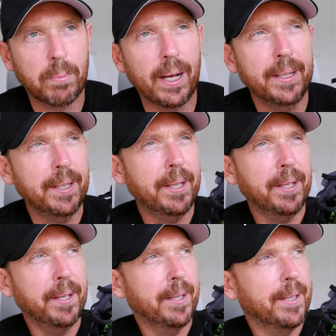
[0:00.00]
But
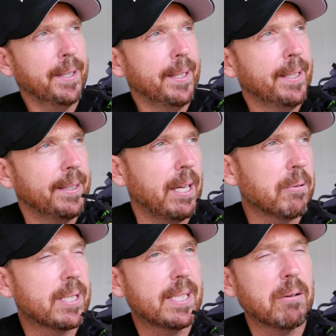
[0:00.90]
there
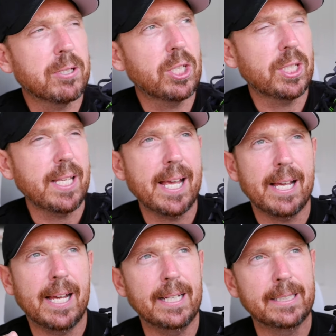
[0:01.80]
was just that